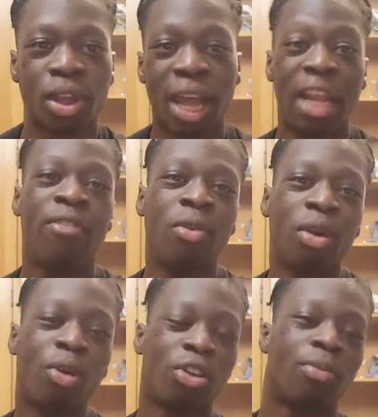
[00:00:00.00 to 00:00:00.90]
Hello
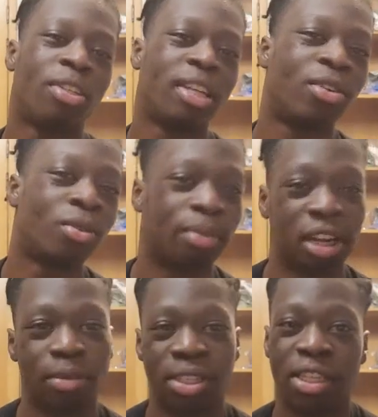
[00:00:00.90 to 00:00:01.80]
everyone, welcome to my channel. My
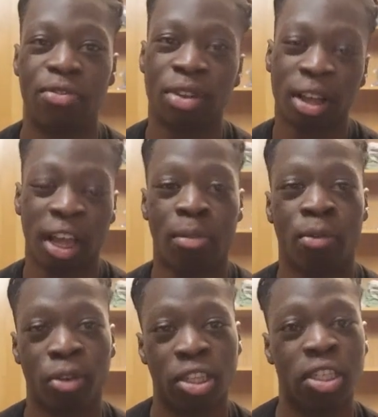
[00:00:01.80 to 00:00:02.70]
name is Stephen and I'm a
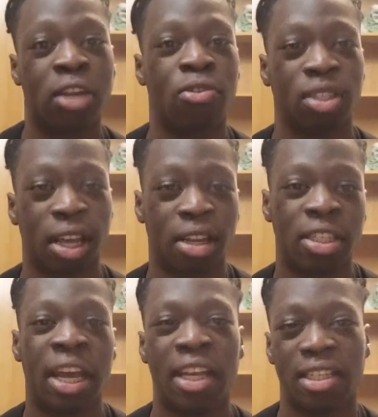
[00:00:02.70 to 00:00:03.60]
first year natural
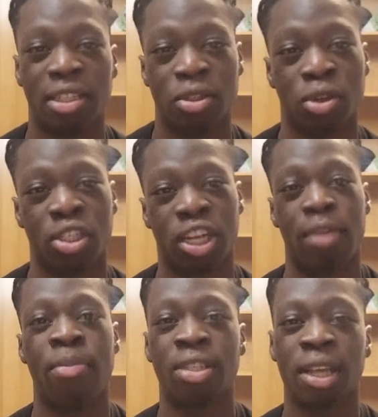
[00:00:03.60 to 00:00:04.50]
scientist at Jesus College,
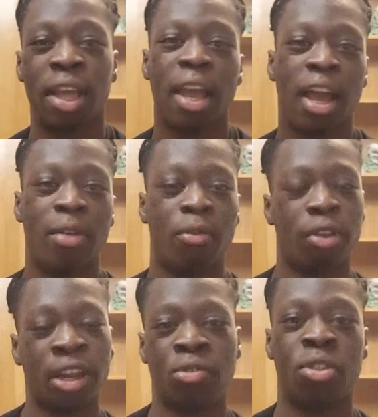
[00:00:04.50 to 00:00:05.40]
Cambridge. And
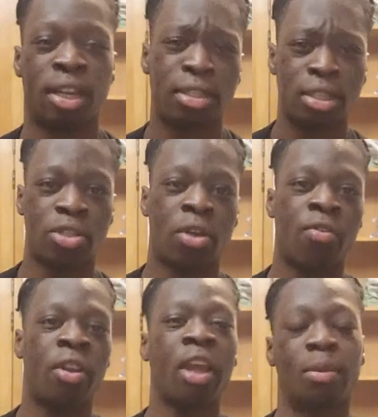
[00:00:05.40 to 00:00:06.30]
within natural sciences,
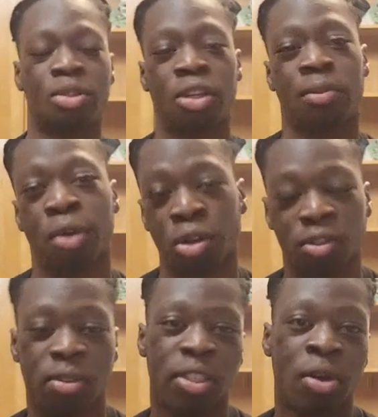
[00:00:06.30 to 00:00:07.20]
currently I'm studying
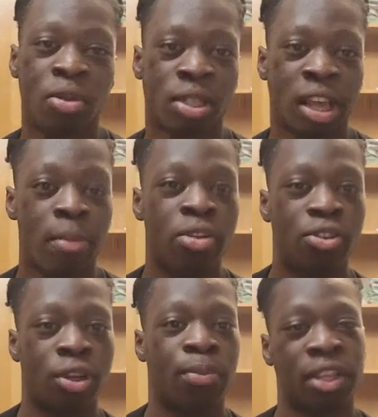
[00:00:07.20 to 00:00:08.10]
biology of cells,
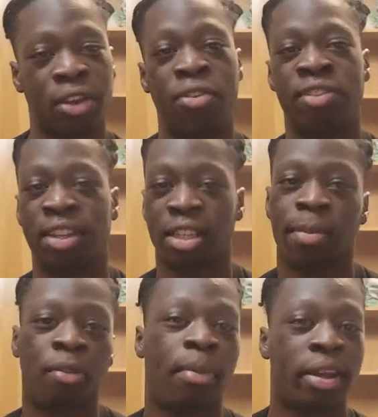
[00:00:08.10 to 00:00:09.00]
chemistry, material science and
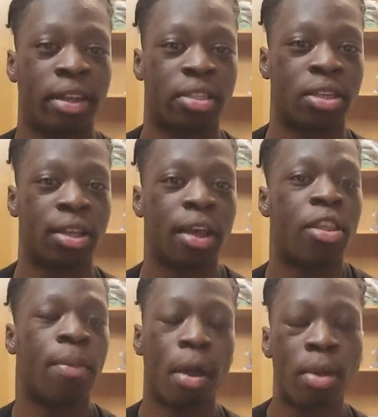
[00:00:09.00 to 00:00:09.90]
mathematics.
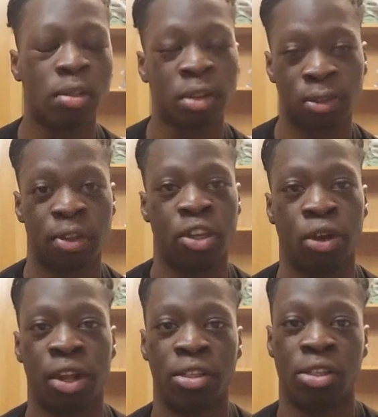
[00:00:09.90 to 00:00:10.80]
The purpose of this video
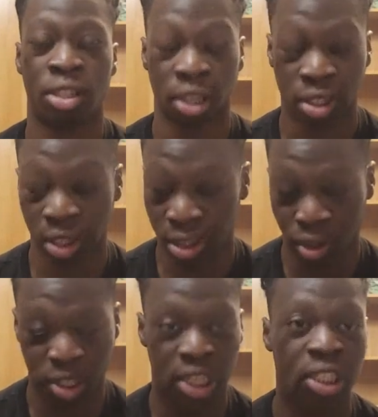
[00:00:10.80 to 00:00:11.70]
is
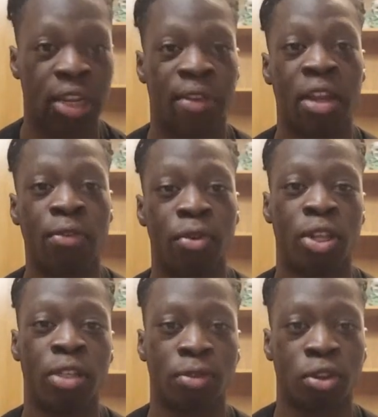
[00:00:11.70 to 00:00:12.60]
to essentially give interview
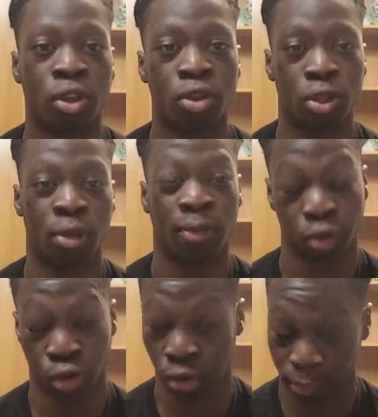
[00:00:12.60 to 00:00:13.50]
tips for those
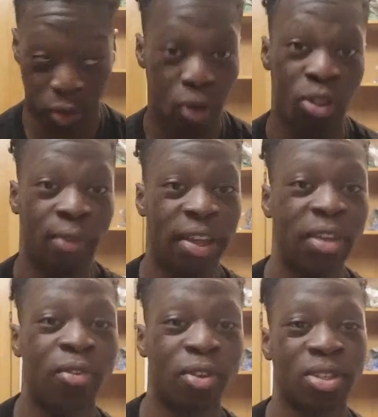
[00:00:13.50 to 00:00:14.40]
who have
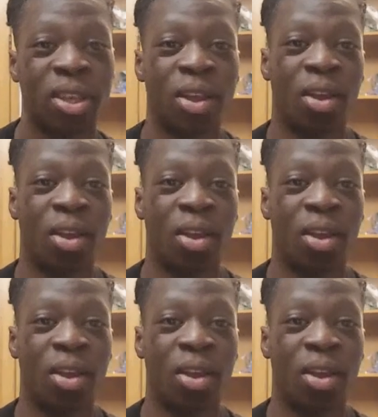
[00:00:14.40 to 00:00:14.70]
interviews